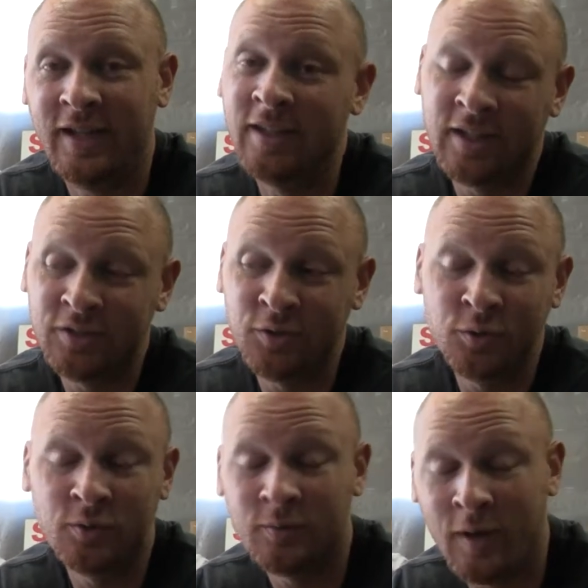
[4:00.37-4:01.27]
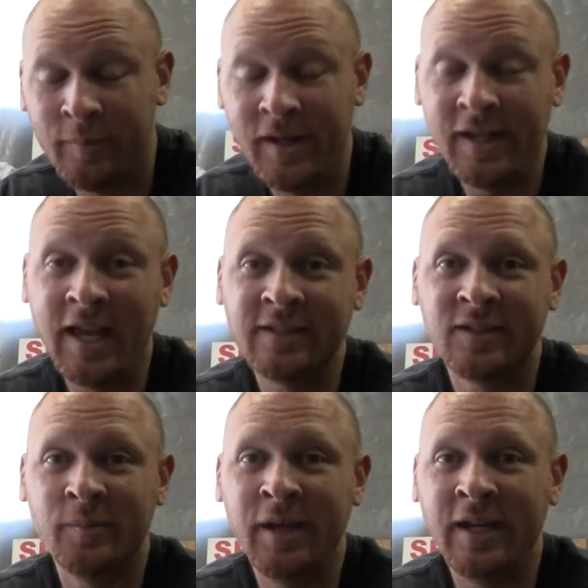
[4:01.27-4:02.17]
Unless you rubbed it against
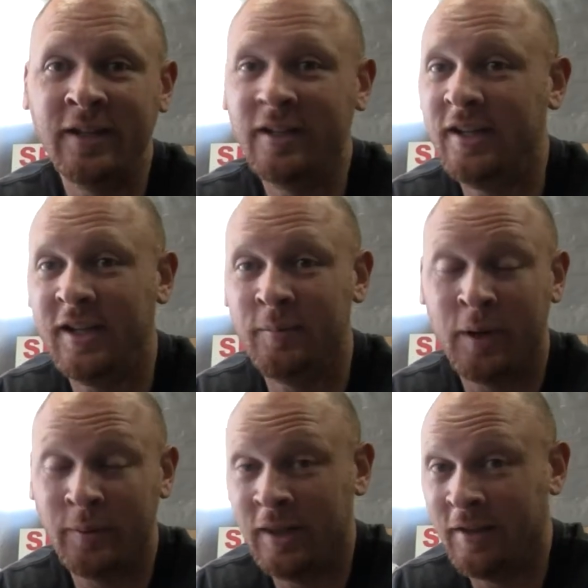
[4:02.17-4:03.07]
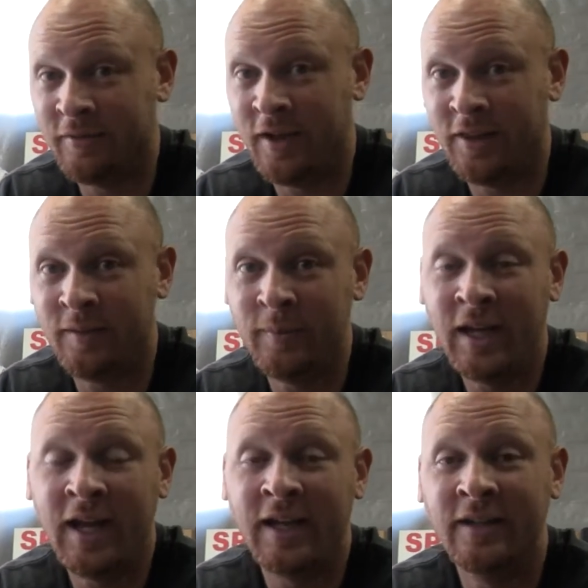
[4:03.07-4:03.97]
the paint, it probably left nothing
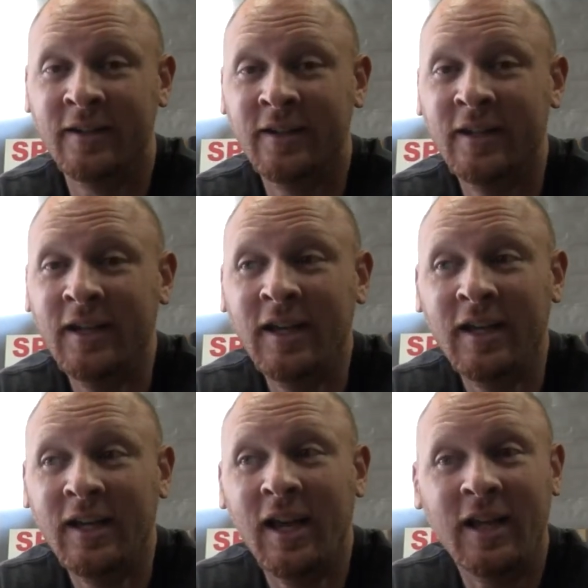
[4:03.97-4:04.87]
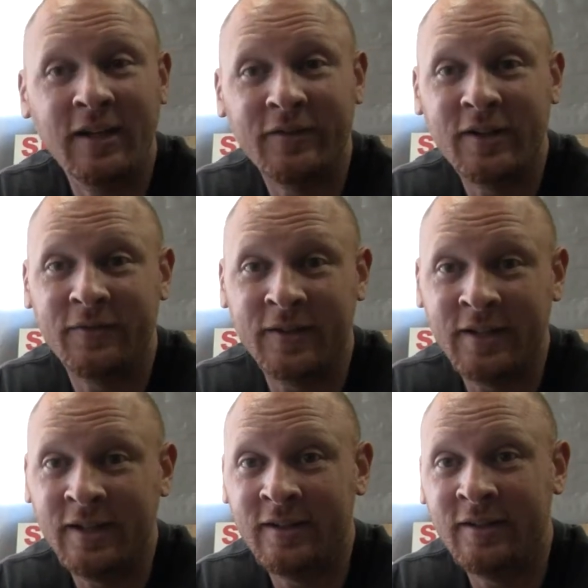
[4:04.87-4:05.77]
behind. And even if it
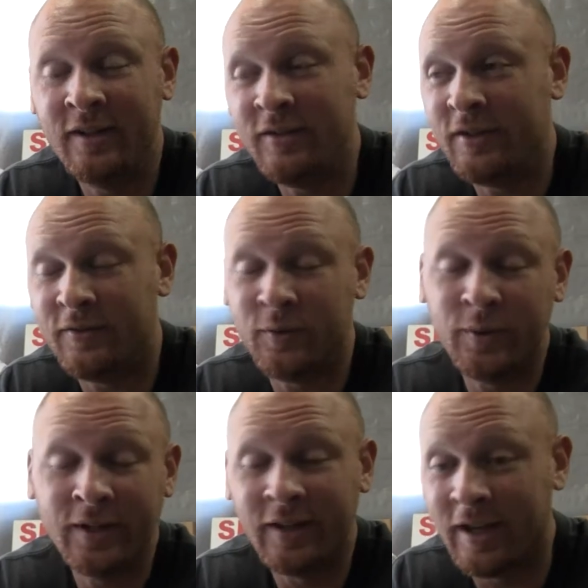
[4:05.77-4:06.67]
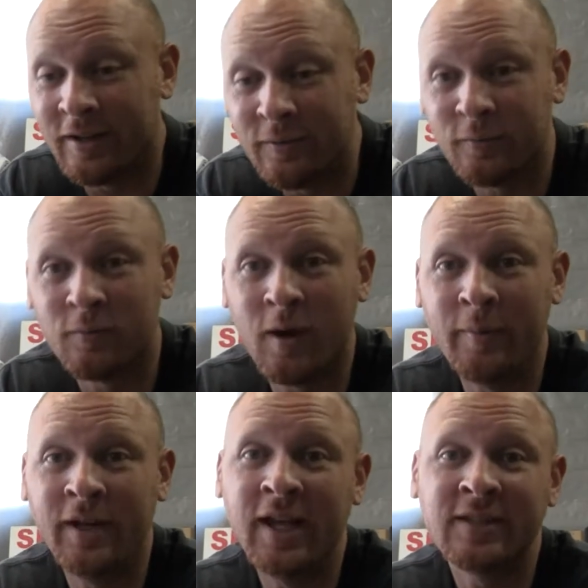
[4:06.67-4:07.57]
did, even if you did like rub
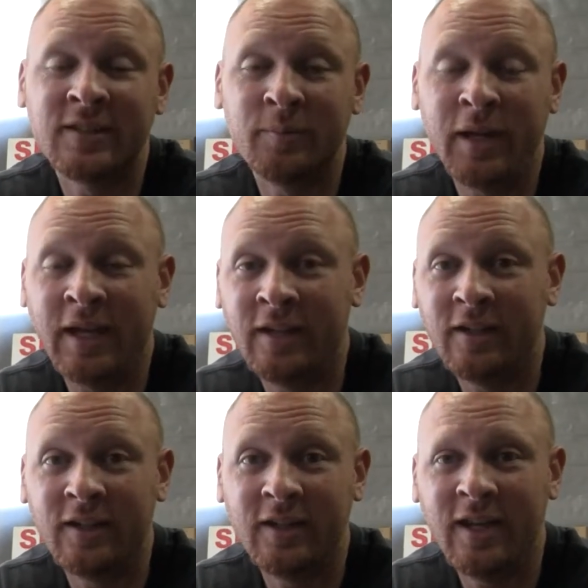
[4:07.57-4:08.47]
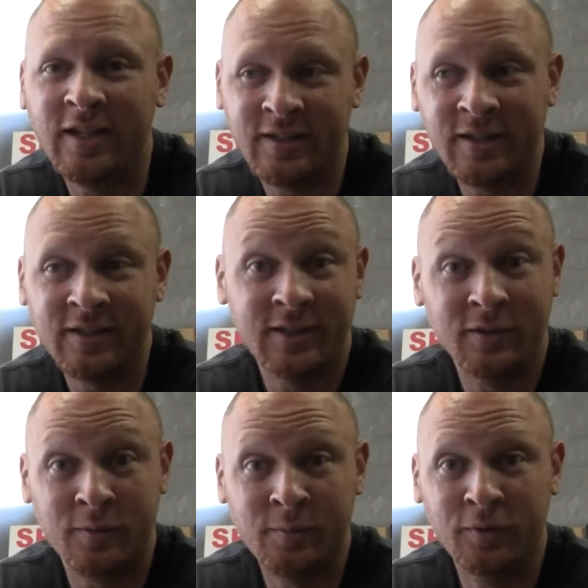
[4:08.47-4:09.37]
it against the paint, it's easy to
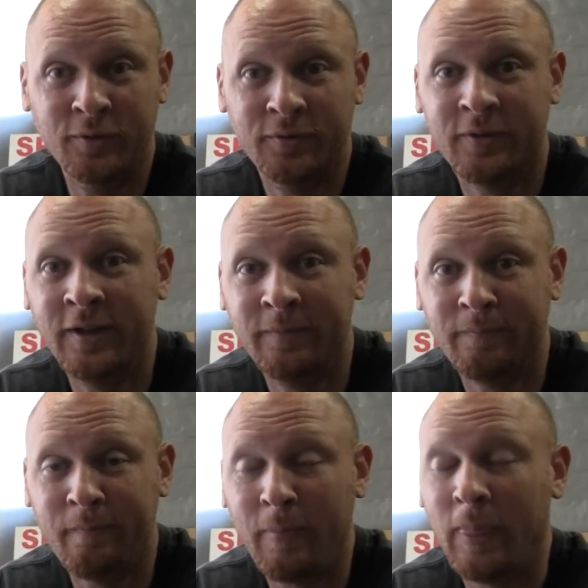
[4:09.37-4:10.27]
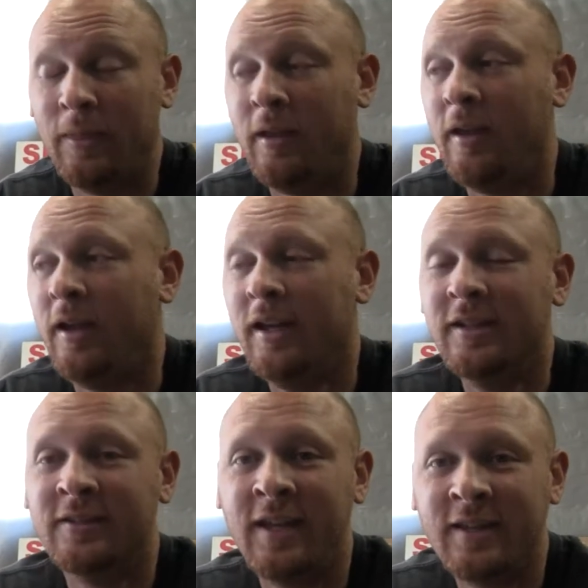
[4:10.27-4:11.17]
remove, right?
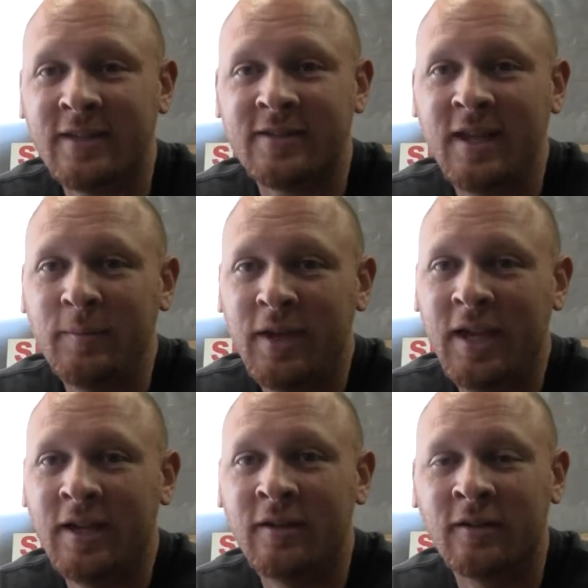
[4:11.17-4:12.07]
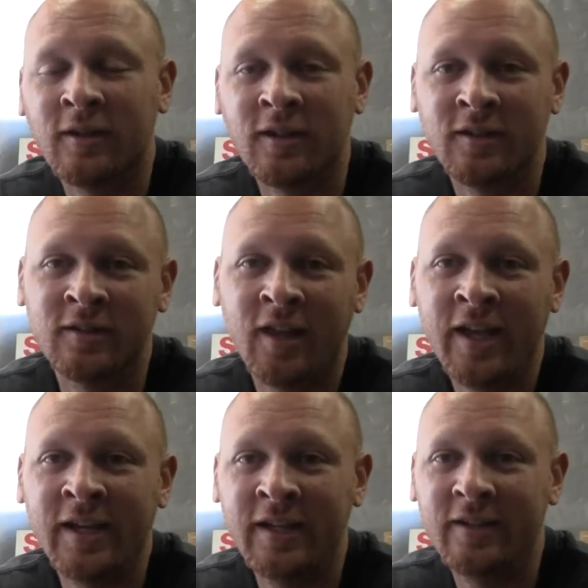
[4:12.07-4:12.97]
Take that same candle,
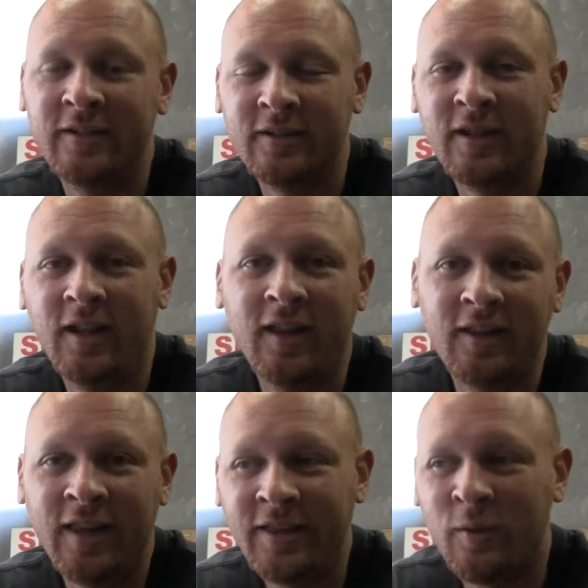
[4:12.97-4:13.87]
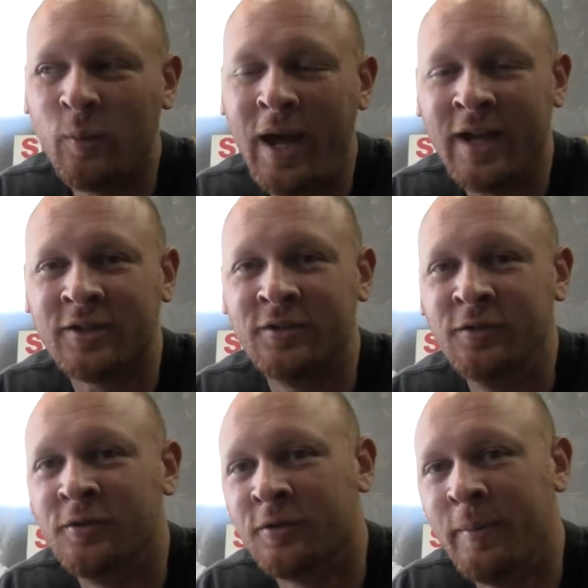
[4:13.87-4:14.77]
light it, let the wax
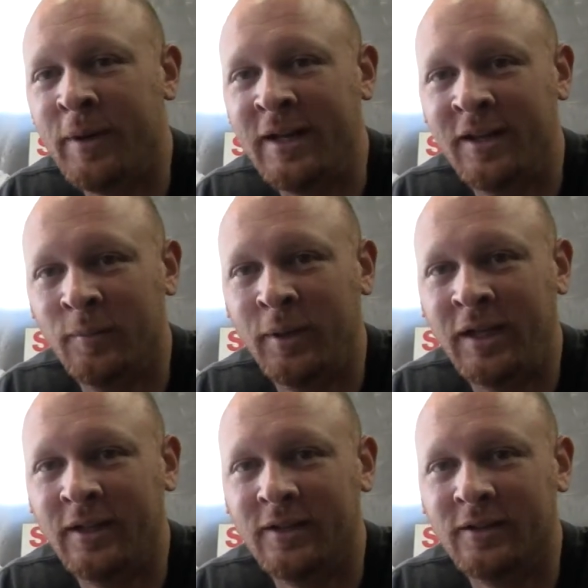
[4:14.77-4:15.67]
drip onto the paint,